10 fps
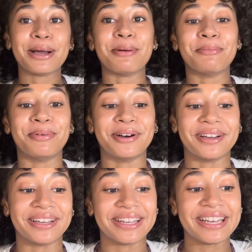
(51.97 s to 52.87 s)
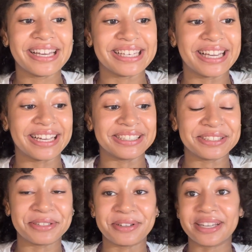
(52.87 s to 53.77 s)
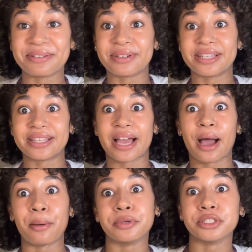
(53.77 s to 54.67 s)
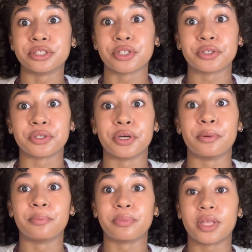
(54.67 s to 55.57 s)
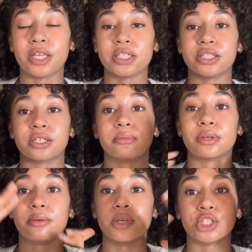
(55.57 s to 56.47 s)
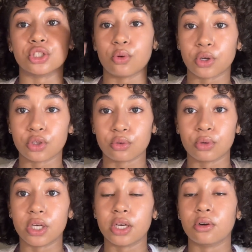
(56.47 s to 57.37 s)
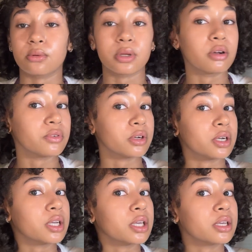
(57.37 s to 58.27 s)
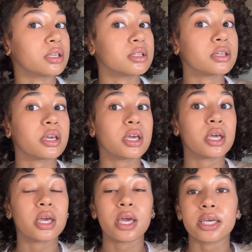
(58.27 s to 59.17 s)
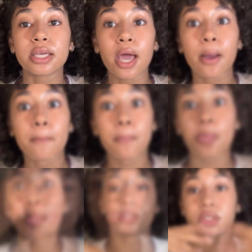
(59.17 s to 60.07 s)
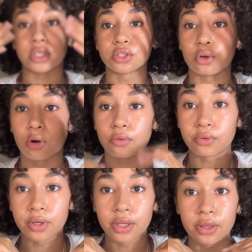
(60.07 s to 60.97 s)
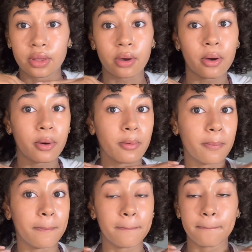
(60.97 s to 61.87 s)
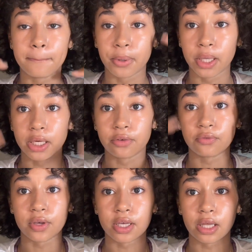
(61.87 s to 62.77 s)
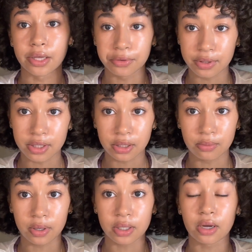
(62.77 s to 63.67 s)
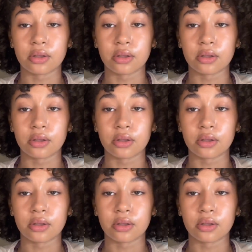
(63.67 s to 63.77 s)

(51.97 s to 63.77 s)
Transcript: But yeah, so anyways, I'm gonna just start it up, and it's just gonna be me just going through it or whatever. And yeah, so first I start off with a blank face. As you can see right now,